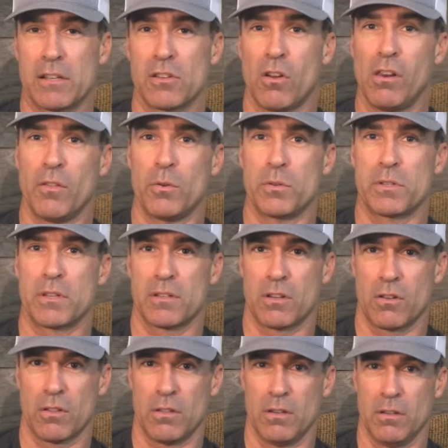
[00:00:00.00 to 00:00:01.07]
all of those,
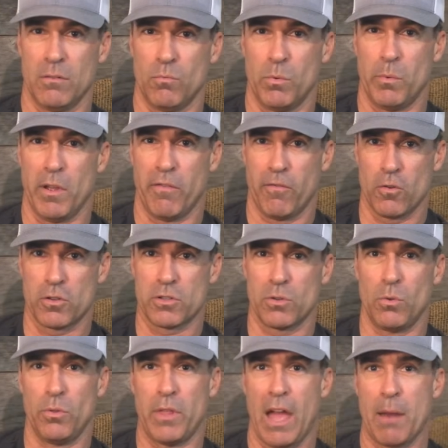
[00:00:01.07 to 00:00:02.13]
when we first
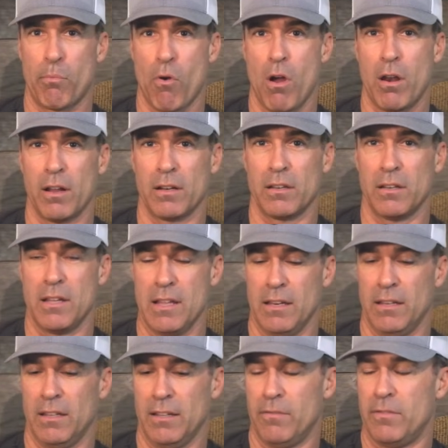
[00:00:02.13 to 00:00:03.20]
sold that product, it
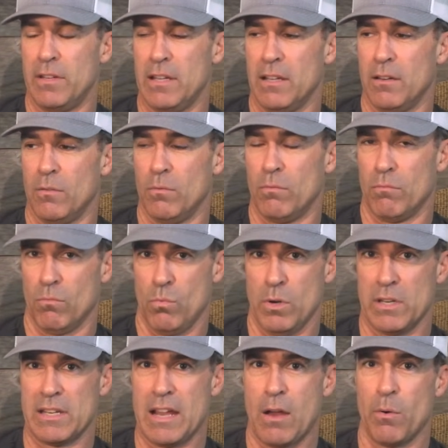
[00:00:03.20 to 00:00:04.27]
lived in what
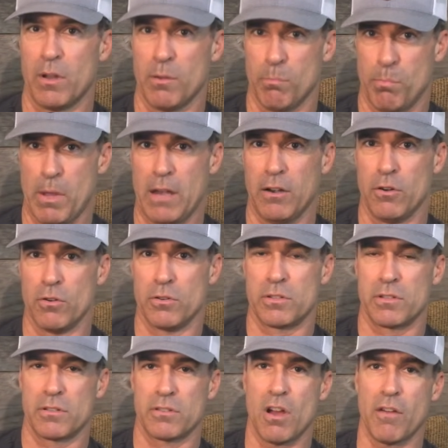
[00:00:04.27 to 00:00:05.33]
is now a
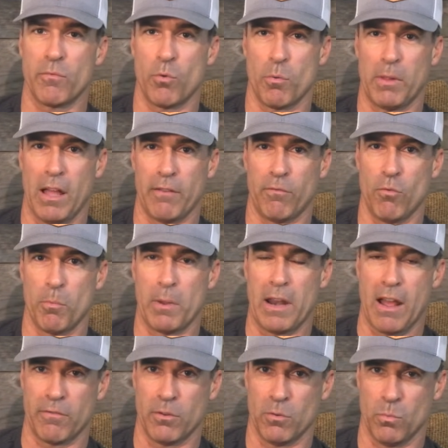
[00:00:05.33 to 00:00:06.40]
competitor's software platform. And
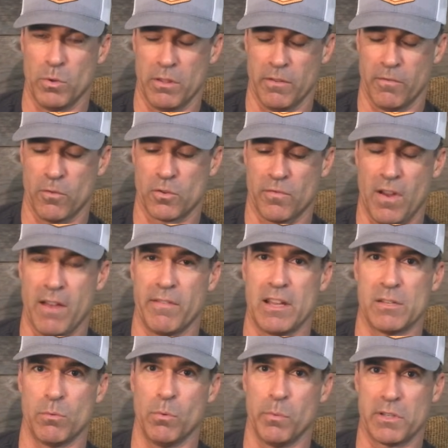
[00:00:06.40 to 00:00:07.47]
after the first 5
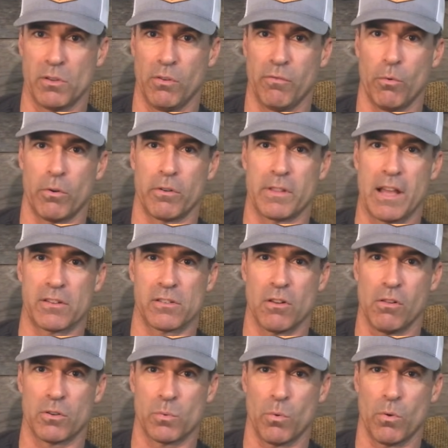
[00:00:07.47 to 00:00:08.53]
days when we sold $400,000 worth,